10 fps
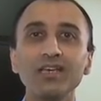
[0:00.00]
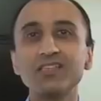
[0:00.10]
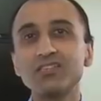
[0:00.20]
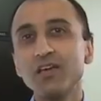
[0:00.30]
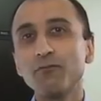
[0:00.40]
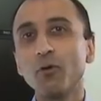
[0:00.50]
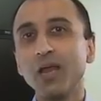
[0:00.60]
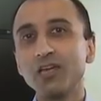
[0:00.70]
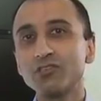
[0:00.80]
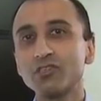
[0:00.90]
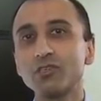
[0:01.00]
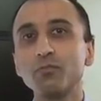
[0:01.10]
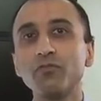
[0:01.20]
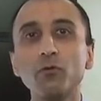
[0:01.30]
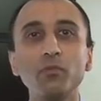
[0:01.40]
This therefore allows us to
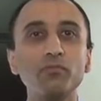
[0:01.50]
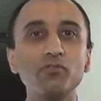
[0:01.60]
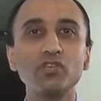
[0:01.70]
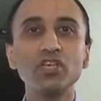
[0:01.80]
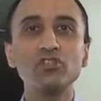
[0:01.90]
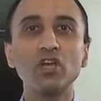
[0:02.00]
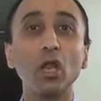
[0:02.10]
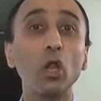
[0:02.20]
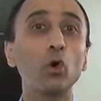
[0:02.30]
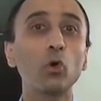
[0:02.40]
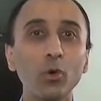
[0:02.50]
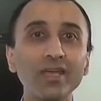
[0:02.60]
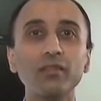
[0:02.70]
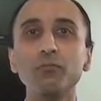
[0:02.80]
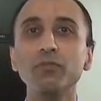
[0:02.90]
perform the procedure a lot
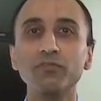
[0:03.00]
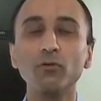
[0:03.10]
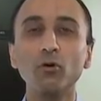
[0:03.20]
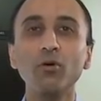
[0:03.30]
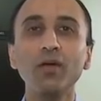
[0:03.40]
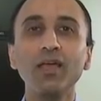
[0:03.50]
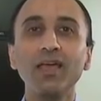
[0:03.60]
quicker than before.